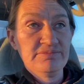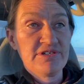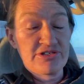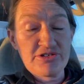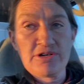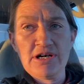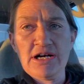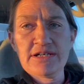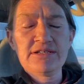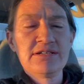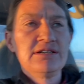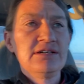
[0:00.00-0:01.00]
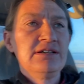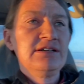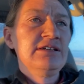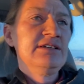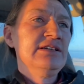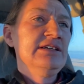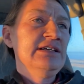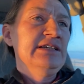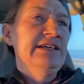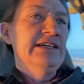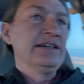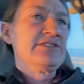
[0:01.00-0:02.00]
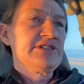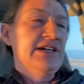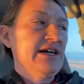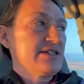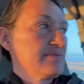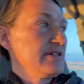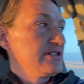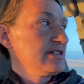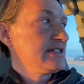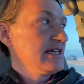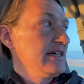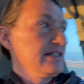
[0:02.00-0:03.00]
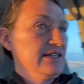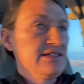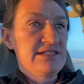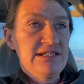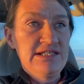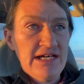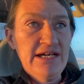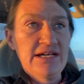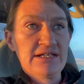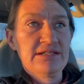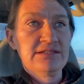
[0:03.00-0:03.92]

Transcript: distraught, and she asked me, she said, "Is he dead?"